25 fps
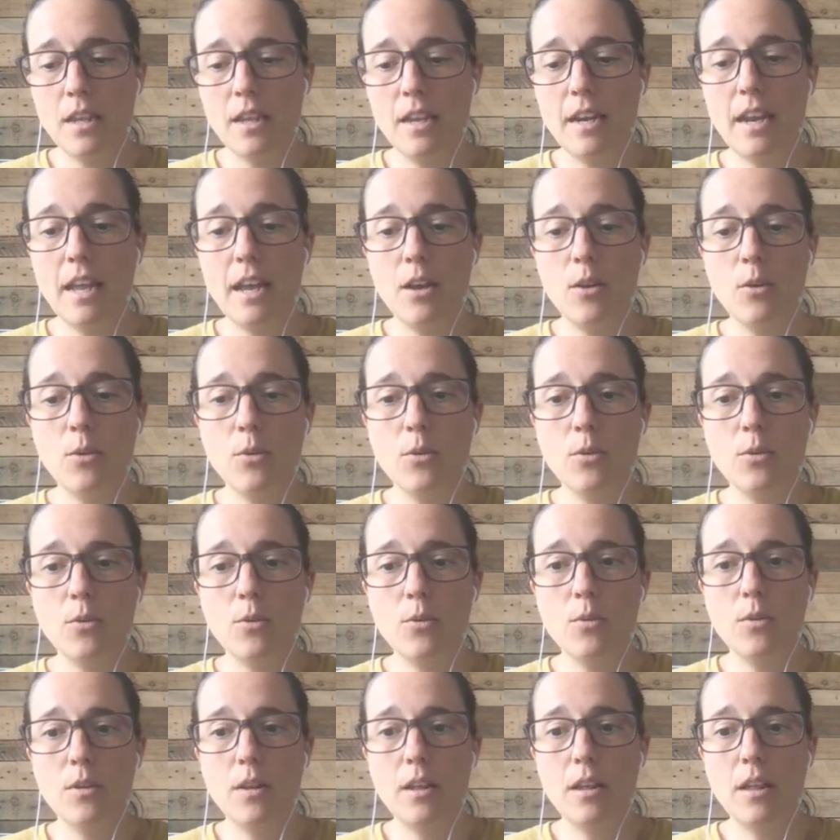Now,
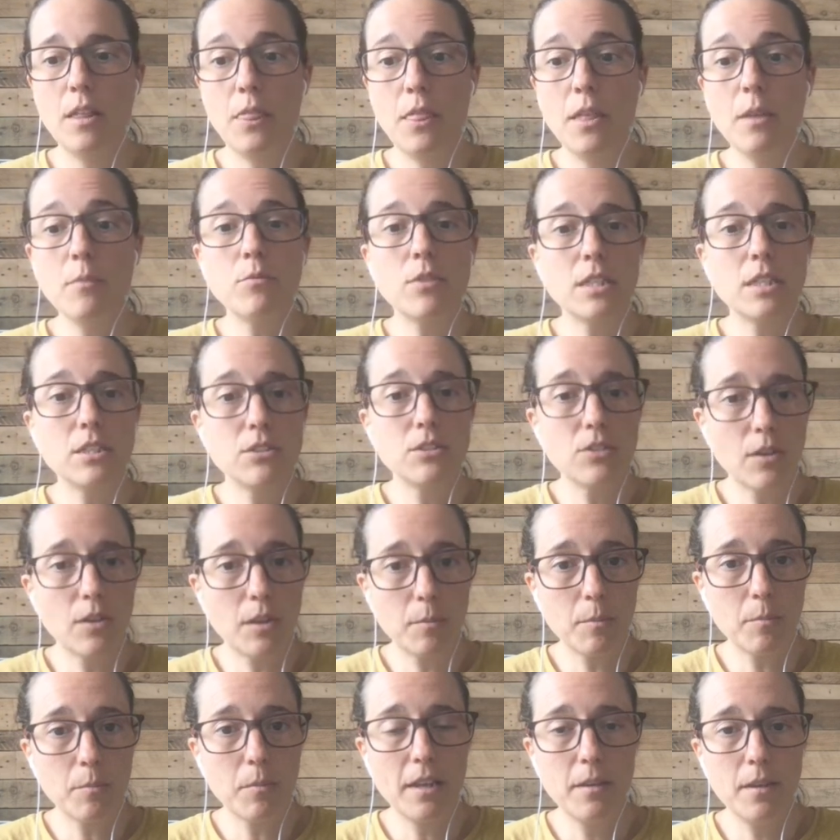a theme retro in
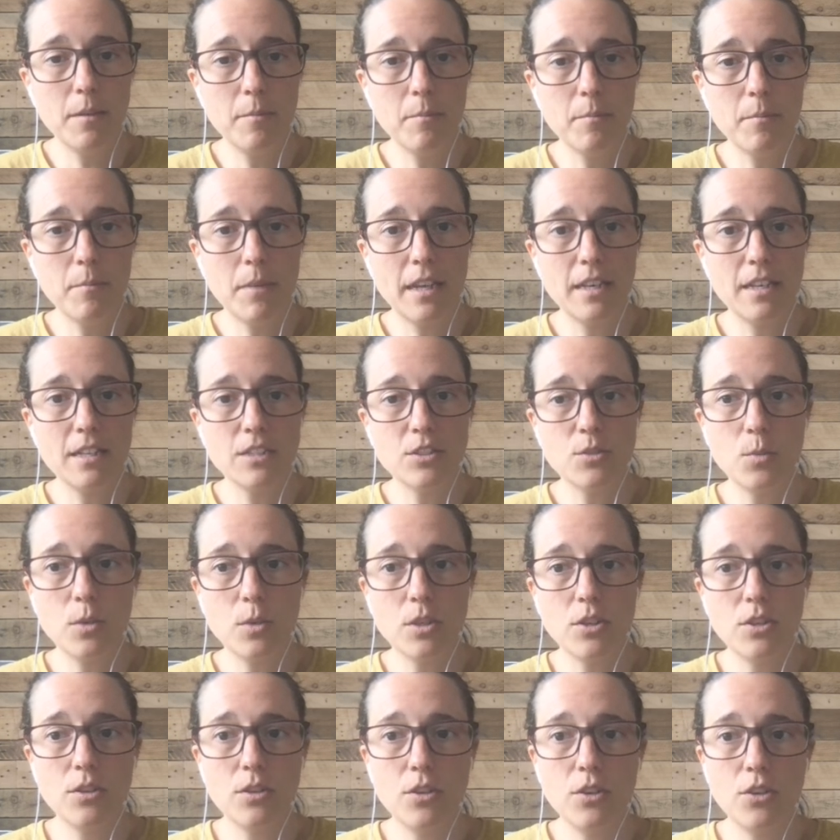my mind is
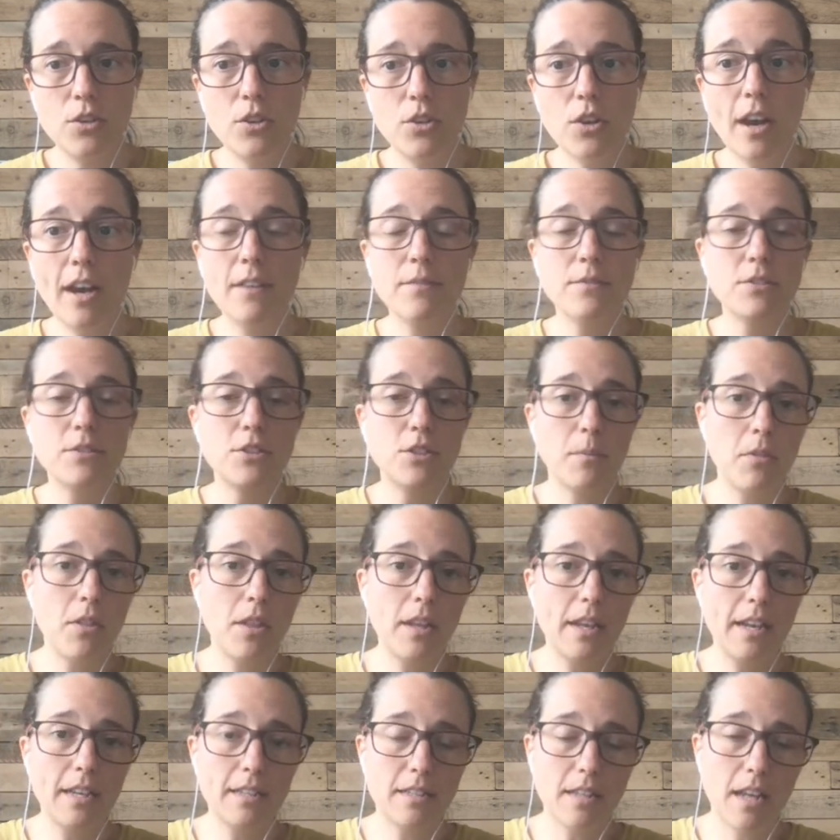when you have
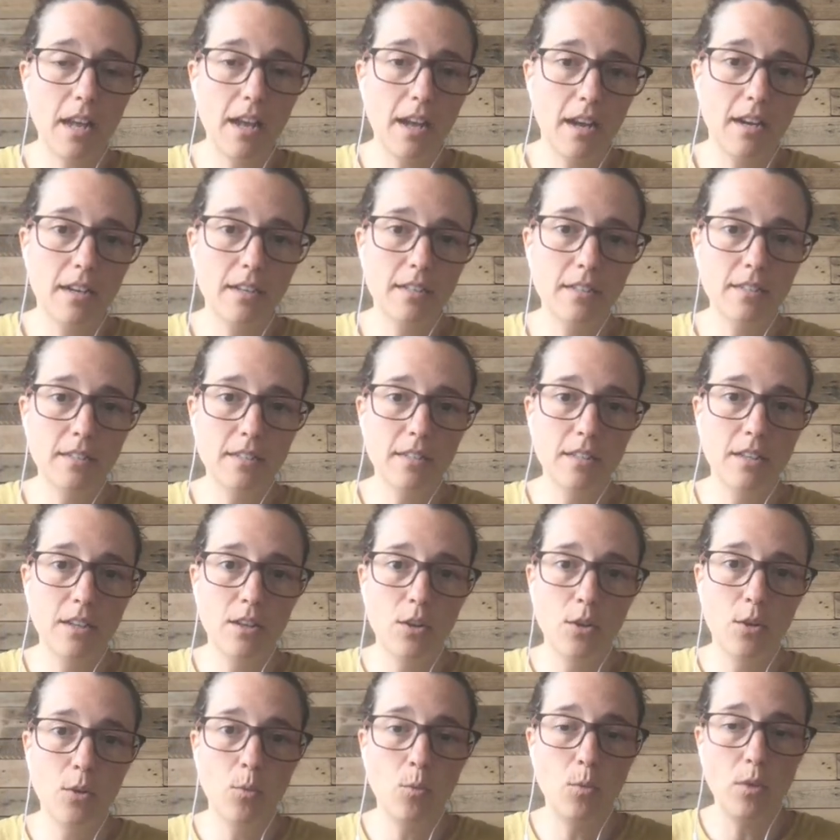something at heart
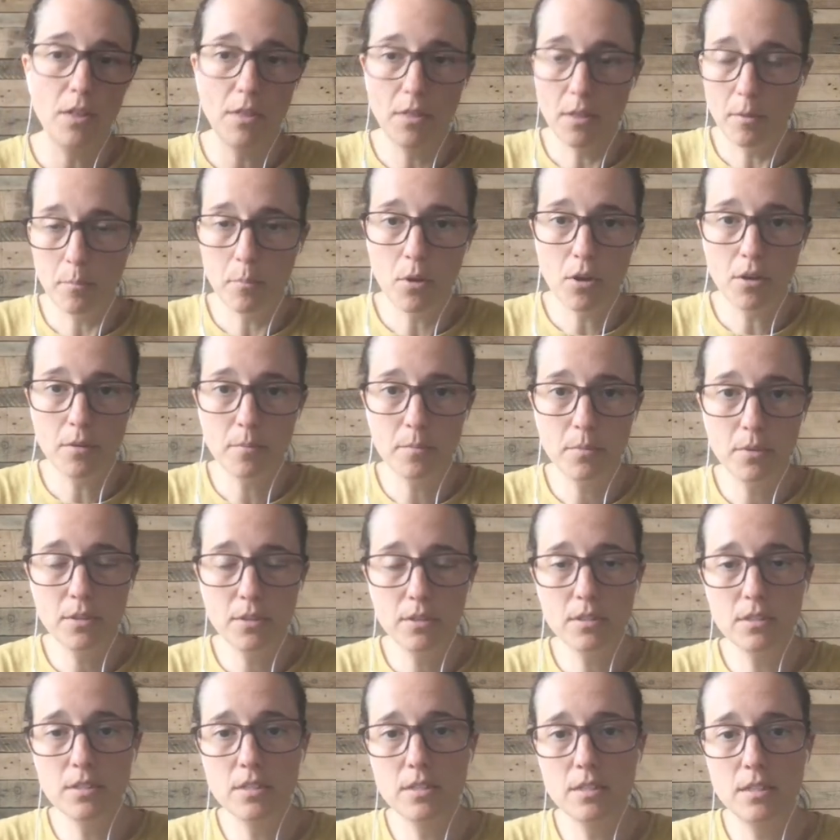with a
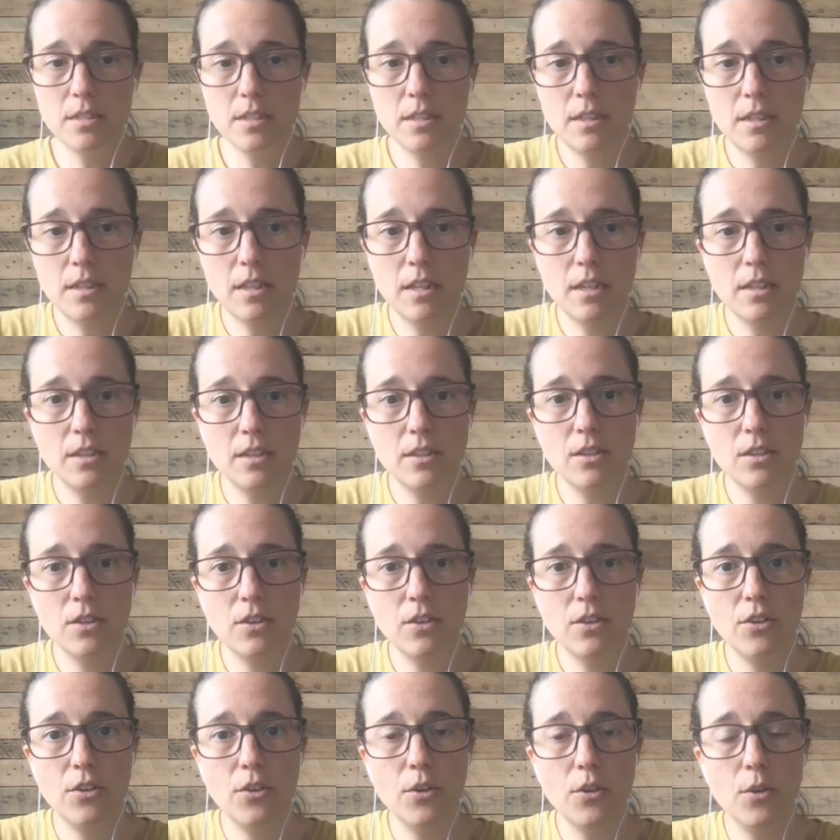purpose that
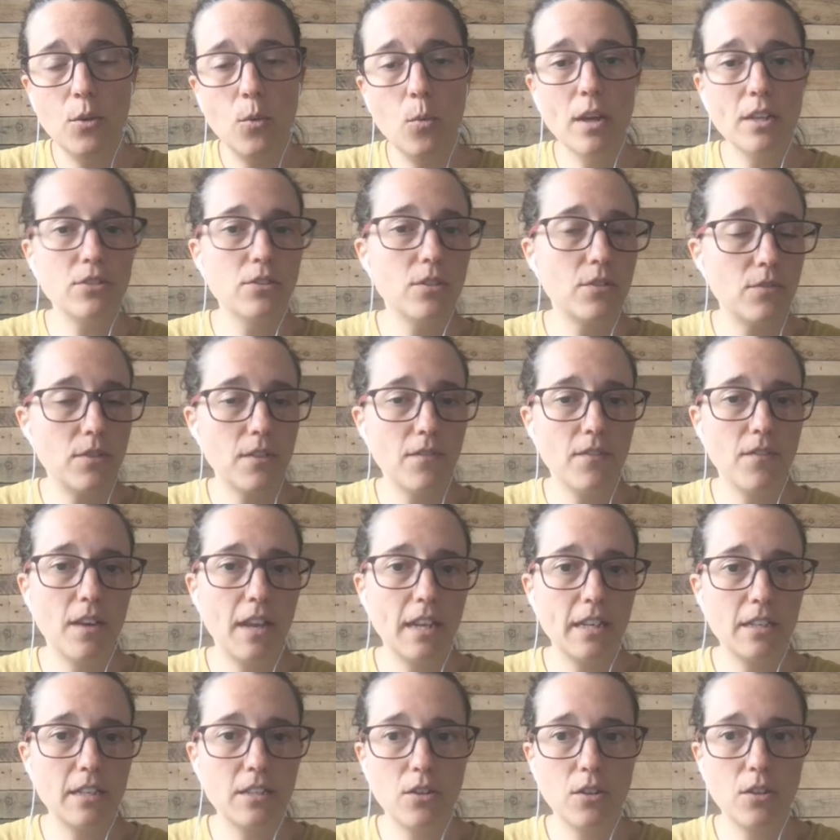you want to
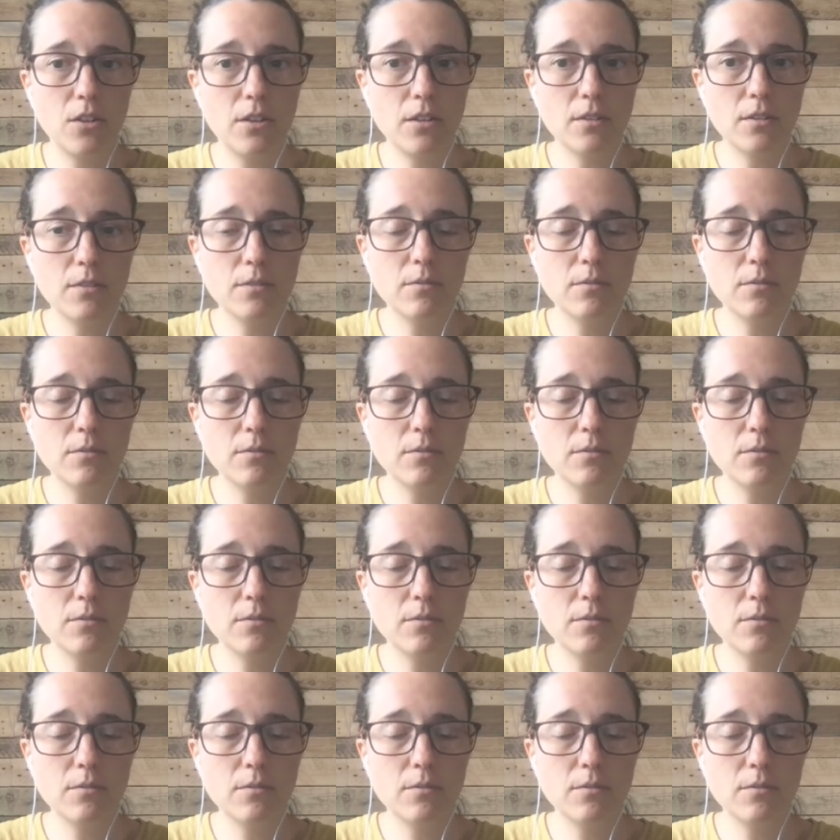reflect on.